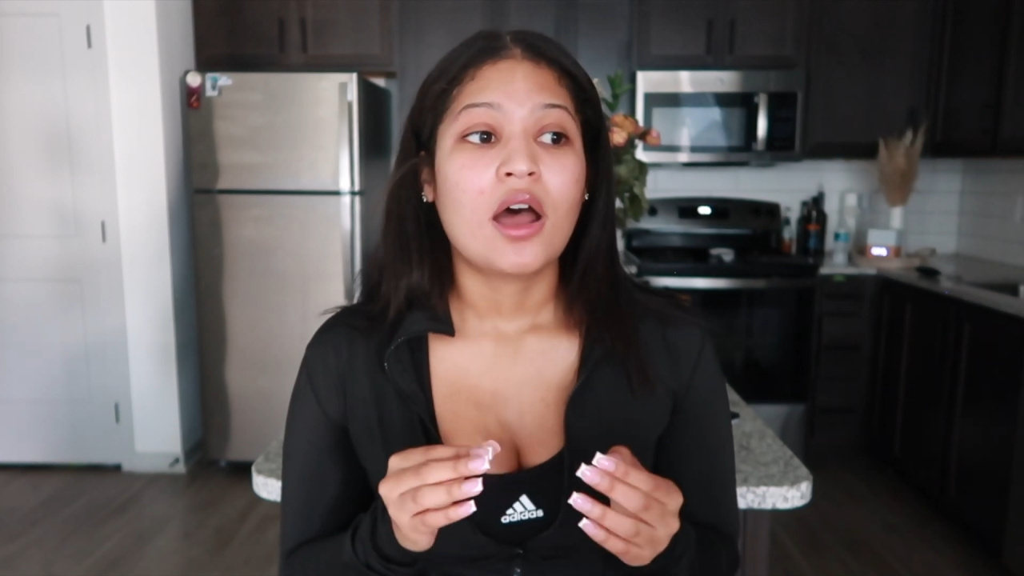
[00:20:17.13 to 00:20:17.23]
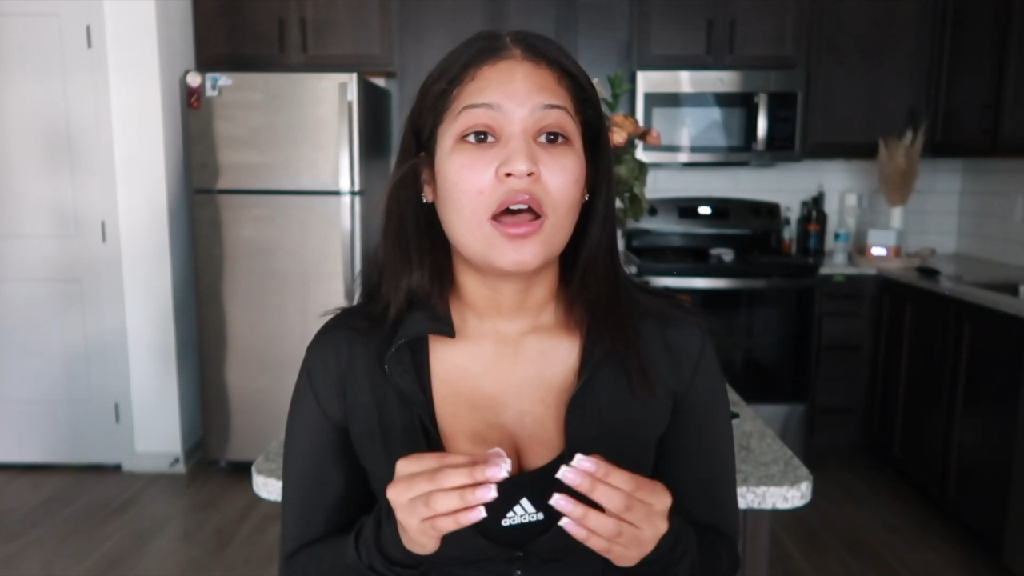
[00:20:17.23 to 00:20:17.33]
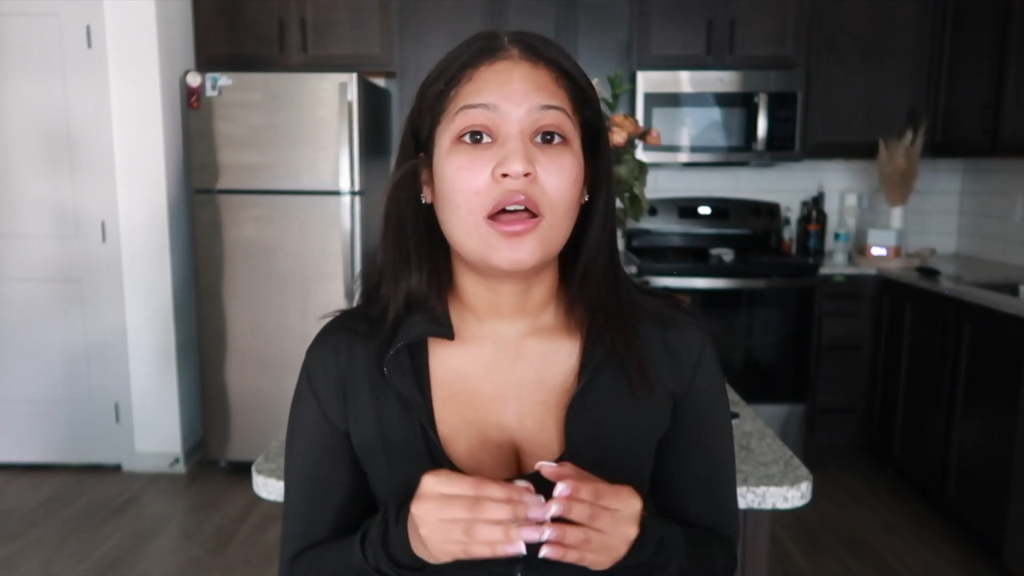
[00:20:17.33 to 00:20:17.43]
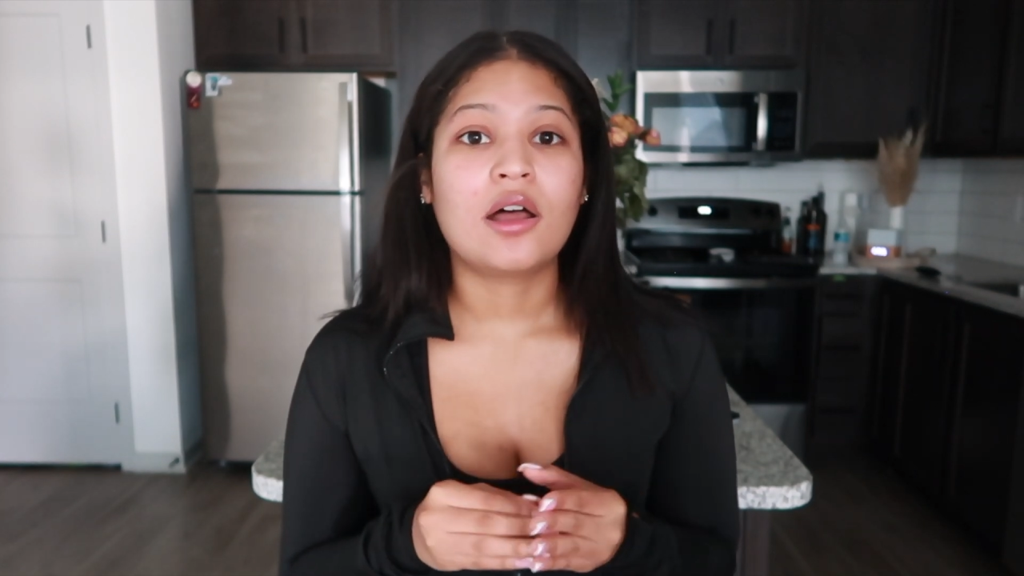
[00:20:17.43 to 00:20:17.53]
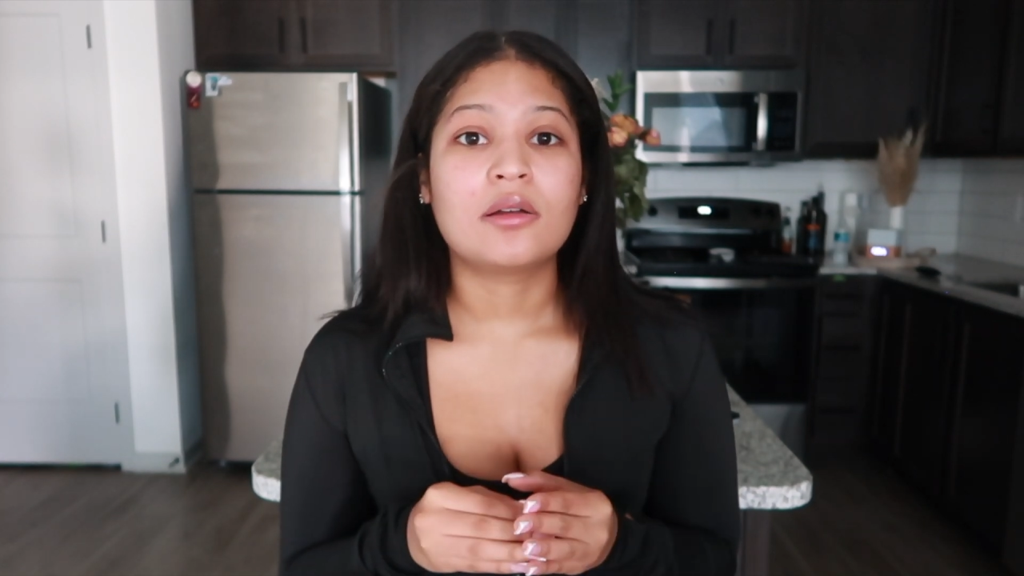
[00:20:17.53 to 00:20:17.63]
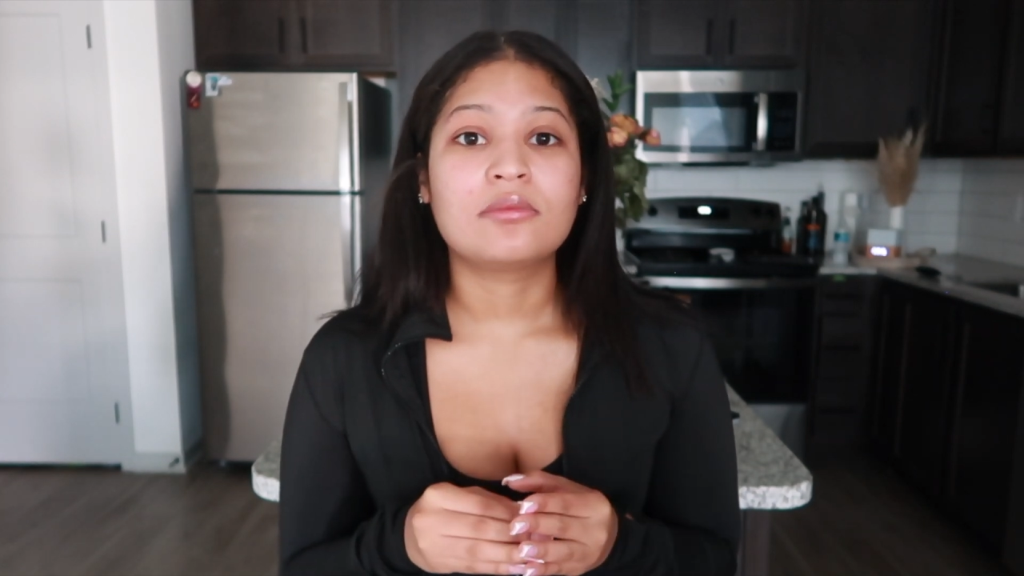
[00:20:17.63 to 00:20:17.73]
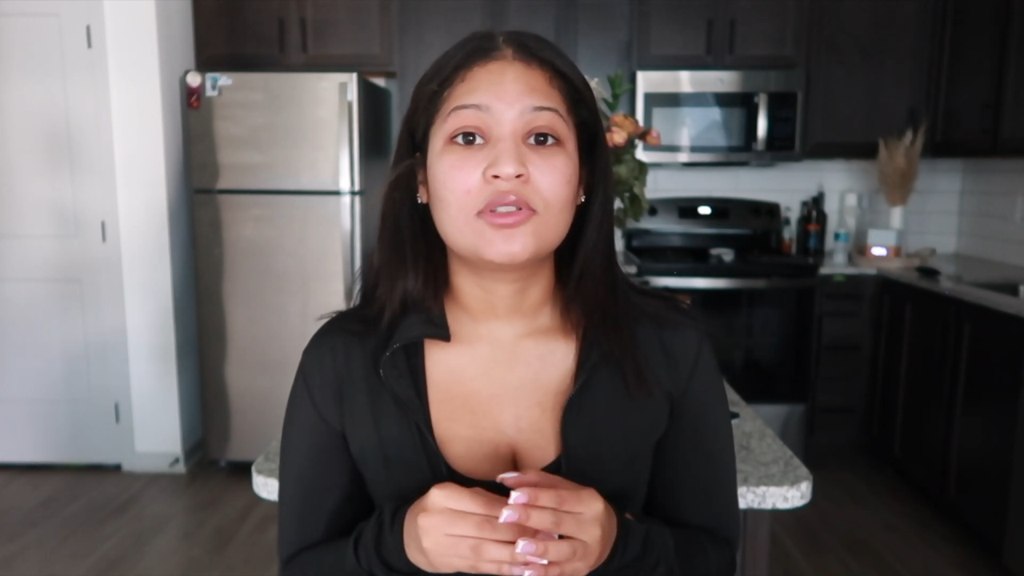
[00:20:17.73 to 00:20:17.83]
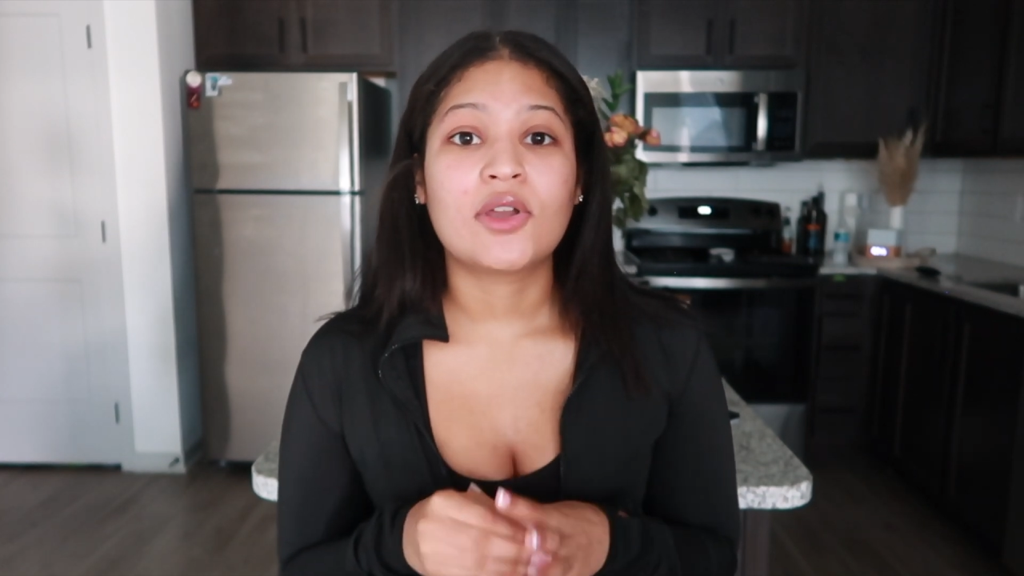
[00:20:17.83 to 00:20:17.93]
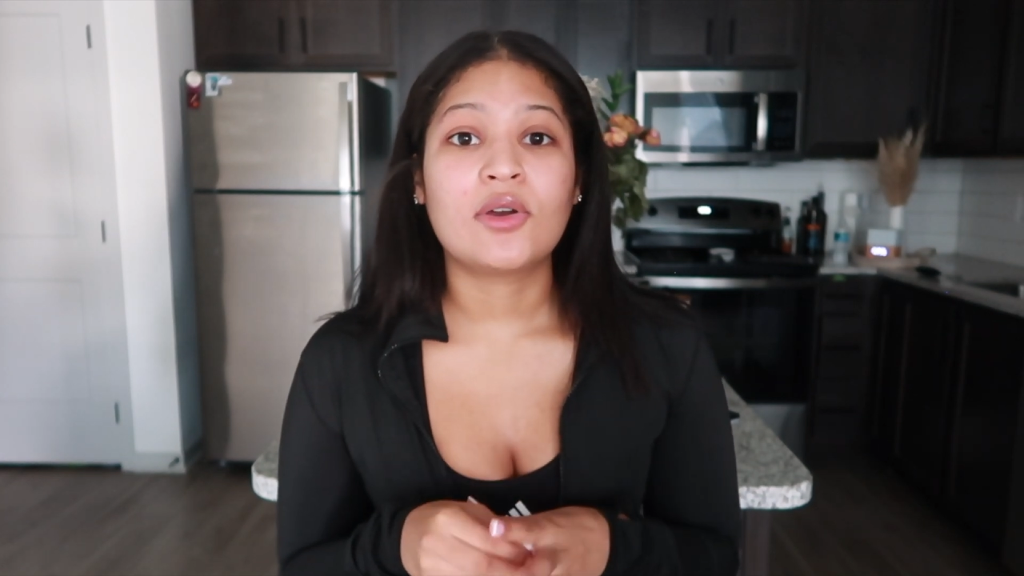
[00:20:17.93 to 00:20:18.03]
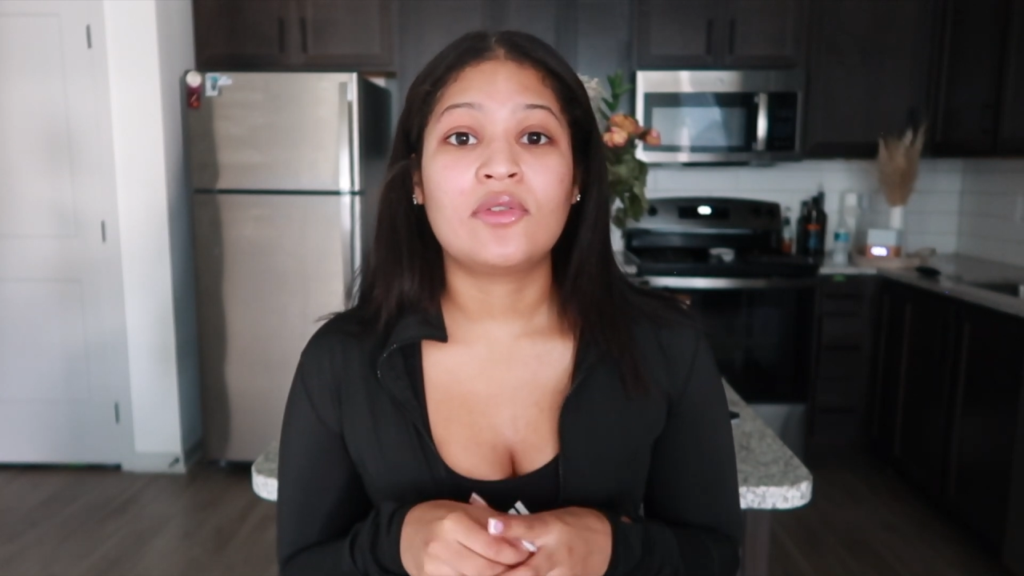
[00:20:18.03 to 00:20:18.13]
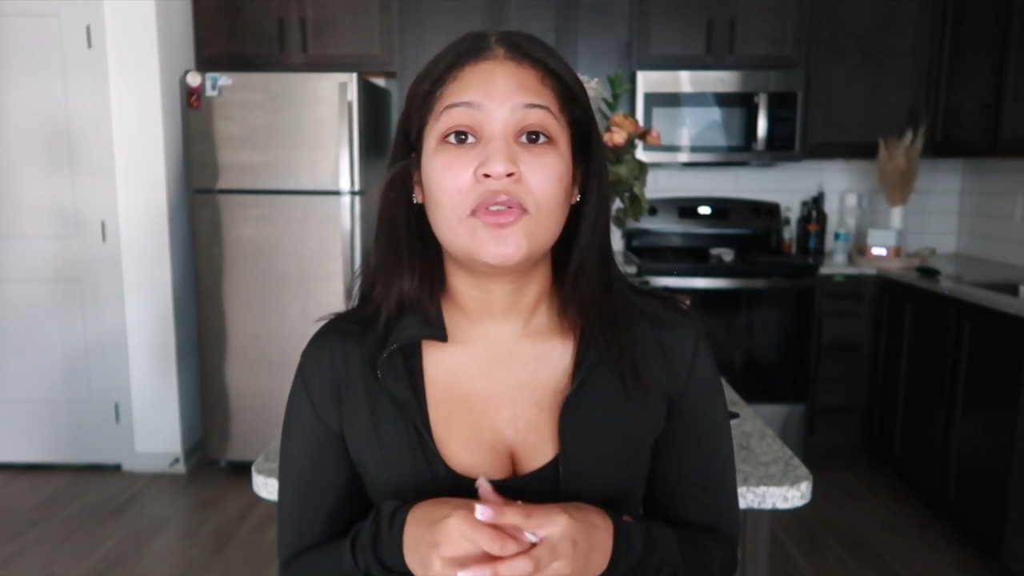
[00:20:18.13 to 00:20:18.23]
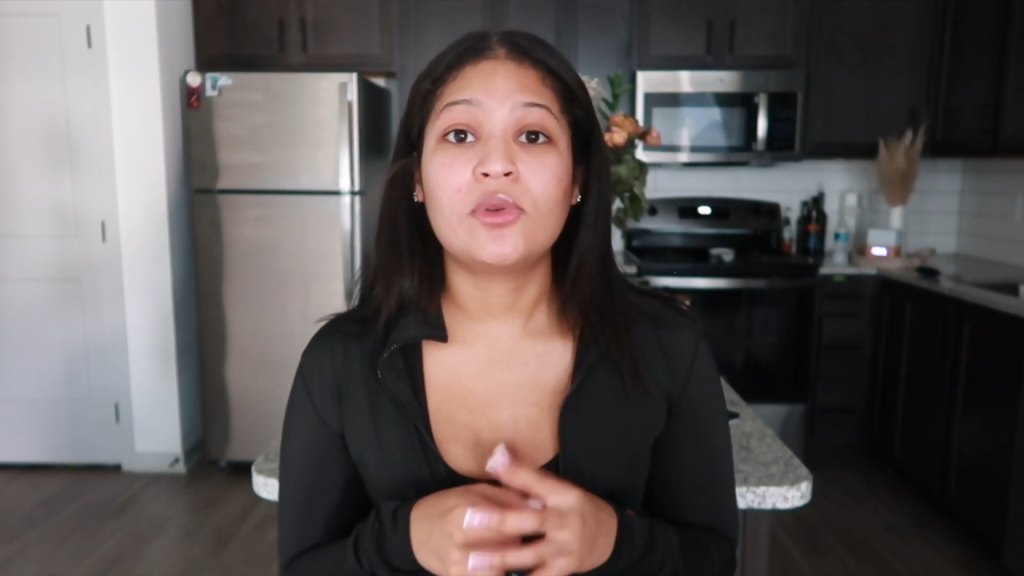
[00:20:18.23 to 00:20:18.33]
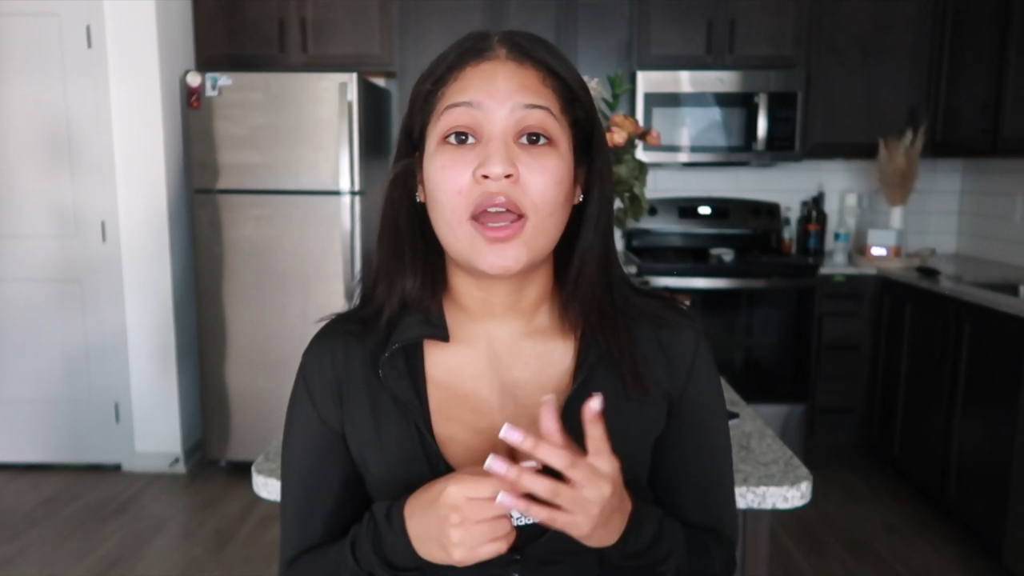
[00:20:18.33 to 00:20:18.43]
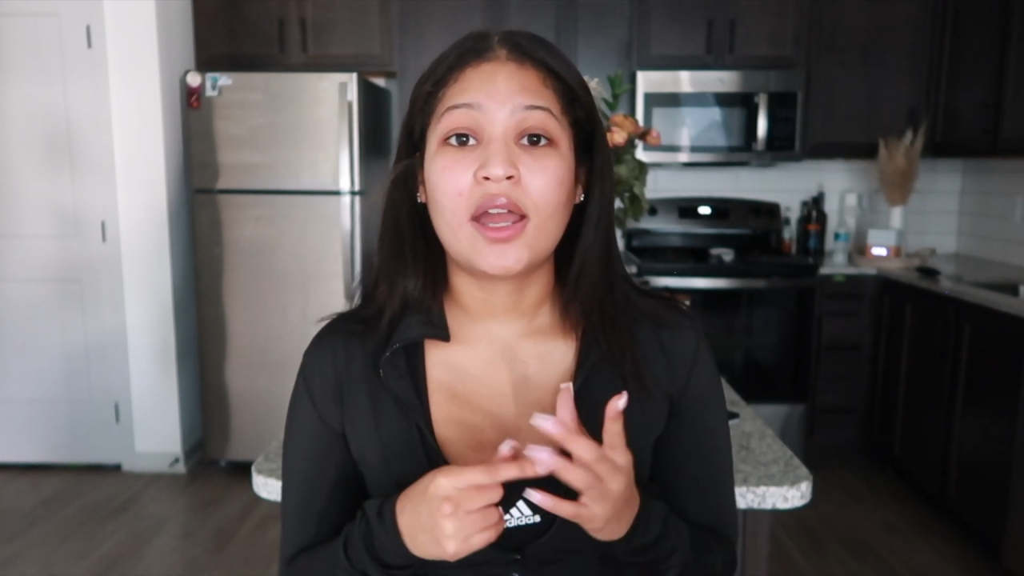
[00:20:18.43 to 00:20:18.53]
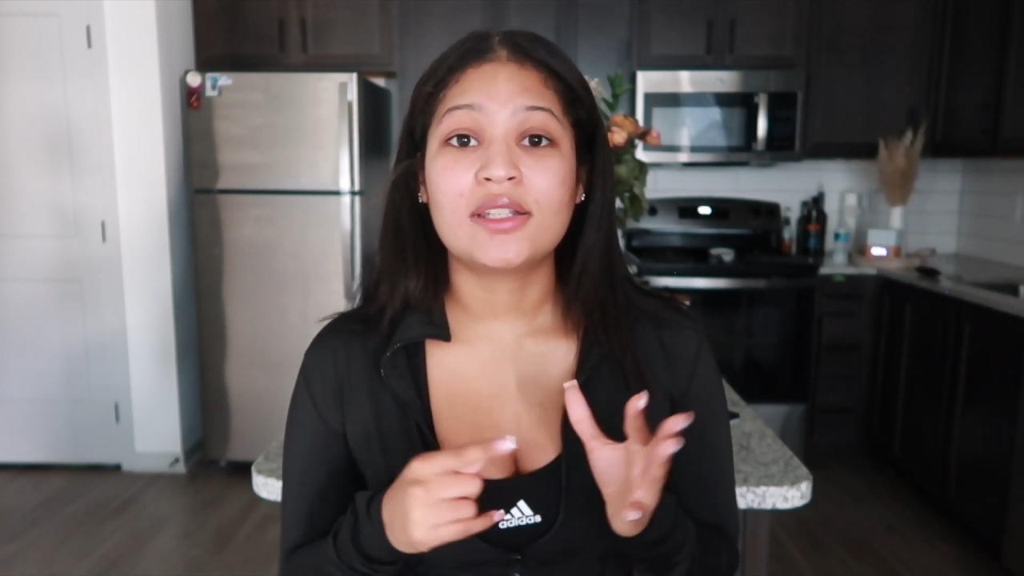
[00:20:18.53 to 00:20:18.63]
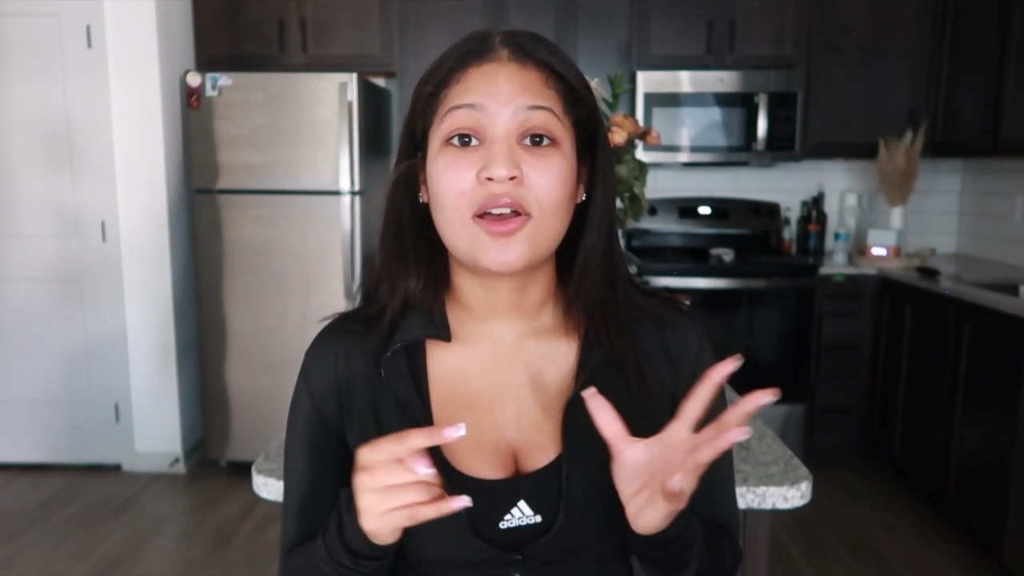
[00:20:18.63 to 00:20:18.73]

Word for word: um, so if you guys